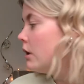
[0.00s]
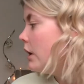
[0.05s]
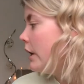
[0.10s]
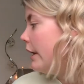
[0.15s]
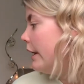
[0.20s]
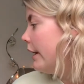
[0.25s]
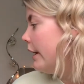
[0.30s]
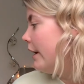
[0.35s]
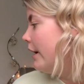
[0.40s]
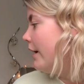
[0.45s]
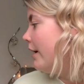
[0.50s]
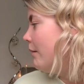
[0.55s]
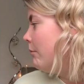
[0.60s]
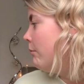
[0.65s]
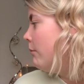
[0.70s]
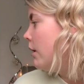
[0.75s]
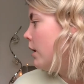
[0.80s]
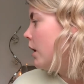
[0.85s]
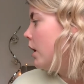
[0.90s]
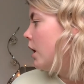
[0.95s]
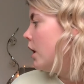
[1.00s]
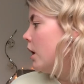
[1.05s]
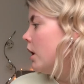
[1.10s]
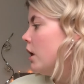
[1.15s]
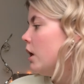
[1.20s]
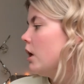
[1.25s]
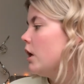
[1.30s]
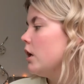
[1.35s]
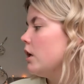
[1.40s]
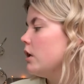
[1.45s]

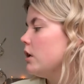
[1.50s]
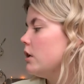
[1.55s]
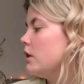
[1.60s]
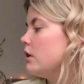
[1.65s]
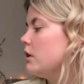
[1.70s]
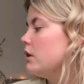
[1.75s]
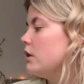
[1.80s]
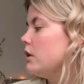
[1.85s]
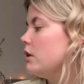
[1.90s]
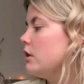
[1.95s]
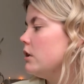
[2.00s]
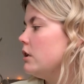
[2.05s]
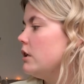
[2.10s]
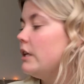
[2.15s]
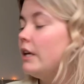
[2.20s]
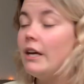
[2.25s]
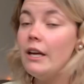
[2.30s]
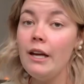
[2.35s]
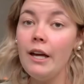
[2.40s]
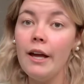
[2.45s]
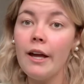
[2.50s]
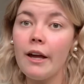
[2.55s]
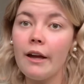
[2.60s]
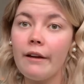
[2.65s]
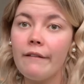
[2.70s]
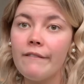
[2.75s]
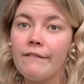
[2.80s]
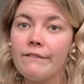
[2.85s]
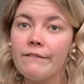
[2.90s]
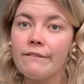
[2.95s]
Yeah,
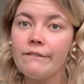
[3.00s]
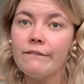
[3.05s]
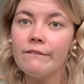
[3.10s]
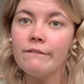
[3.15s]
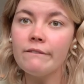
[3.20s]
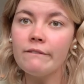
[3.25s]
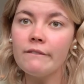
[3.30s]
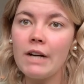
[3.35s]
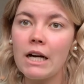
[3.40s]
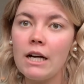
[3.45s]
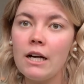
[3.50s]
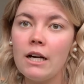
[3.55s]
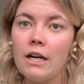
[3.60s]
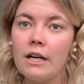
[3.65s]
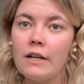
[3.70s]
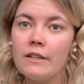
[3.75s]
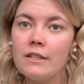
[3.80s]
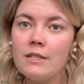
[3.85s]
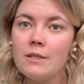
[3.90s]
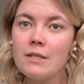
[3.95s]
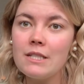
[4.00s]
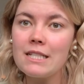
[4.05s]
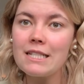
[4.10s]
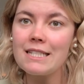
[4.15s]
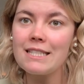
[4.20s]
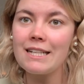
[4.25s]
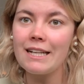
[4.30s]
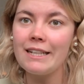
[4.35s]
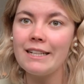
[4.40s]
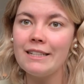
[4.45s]
this is
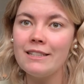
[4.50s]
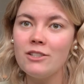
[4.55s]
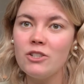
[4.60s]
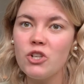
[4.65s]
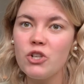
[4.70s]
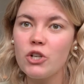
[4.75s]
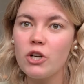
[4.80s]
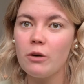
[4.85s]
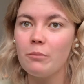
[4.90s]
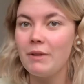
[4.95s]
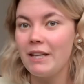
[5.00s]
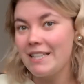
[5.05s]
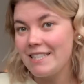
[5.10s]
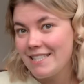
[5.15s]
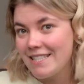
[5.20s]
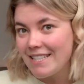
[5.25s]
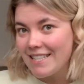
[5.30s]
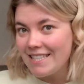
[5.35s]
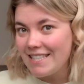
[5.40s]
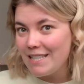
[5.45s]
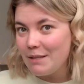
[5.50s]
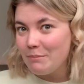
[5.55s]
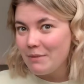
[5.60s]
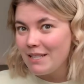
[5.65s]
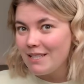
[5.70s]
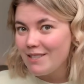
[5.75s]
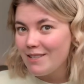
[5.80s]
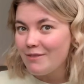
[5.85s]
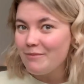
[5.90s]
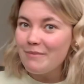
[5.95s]
exciting. Took up like 16 minutes
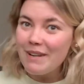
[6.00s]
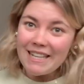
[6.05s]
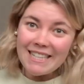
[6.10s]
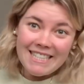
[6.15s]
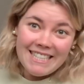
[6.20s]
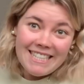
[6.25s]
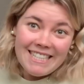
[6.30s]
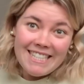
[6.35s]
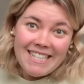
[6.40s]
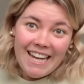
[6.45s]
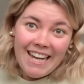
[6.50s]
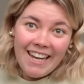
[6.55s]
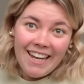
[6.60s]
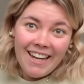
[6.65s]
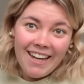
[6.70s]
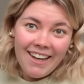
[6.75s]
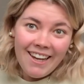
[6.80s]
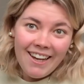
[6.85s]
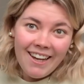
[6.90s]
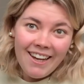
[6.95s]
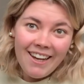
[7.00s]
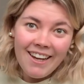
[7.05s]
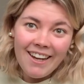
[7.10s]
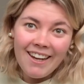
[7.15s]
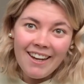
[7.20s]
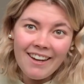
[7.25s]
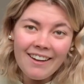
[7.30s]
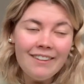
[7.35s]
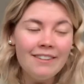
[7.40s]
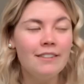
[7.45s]
of my
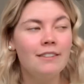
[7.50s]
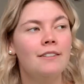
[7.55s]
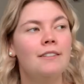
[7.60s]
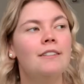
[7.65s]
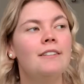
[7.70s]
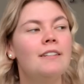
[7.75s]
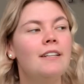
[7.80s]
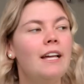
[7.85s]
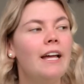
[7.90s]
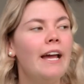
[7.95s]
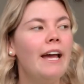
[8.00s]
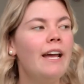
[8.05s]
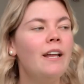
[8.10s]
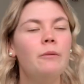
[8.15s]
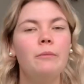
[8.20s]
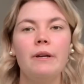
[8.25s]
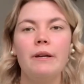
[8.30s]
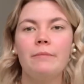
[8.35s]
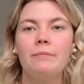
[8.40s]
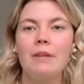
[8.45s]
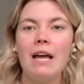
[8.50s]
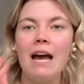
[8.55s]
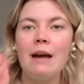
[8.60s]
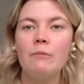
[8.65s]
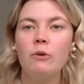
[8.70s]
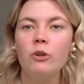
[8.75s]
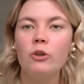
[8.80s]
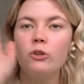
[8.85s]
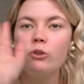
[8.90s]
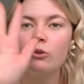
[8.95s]
day. Anyway, I'm
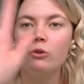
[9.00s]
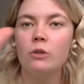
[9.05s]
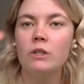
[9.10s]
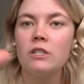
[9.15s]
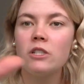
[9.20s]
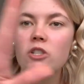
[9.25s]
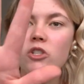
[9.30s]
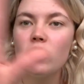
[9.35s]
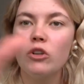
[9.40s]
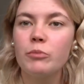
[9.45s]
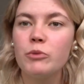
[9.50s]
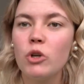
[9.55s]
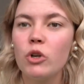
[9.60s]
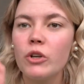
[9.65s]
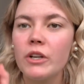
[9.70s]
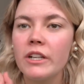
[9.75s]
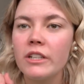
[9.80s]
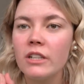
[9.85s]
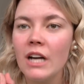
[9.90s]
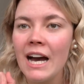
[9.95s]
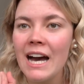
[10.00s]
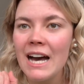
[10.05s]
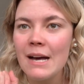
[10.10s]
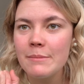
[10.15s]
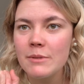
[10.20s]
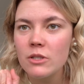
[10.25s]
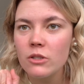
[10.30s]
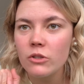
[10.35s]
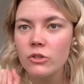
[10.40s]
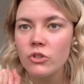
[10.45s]
gonna go and stop talking
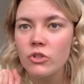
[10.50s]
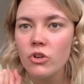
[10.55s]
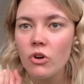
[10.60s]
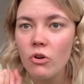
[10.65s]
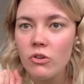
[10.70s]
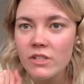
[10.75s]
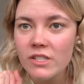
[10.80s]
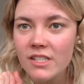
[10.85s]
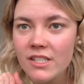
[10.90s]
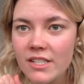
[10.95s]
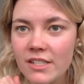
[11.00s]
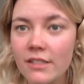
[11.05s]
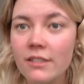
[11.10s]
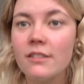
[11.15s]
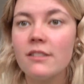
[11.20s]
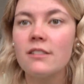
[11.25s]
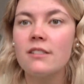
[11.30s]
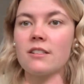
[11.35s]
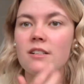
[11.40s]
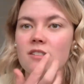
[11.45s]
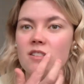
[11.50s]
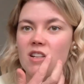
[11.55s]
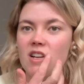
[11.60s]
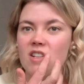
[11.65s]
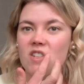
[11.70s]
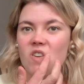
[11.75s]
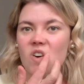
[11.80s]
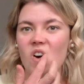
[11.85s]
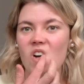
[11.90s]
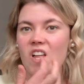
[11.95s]
absolute nonsense because that's
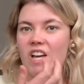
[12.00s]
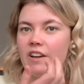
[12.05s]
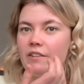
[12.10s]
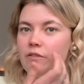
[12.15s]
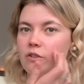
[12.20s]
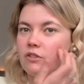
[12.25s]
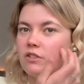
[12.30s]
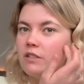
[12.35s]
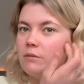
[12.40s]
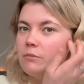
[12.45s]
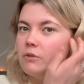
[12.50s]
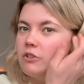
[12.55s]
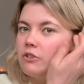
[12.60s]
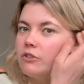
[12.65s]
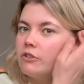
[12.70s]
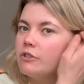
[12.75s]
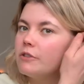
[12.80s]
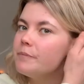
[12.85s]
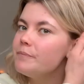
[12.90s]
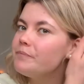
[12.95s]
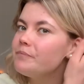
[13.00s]
all I ever seem to do.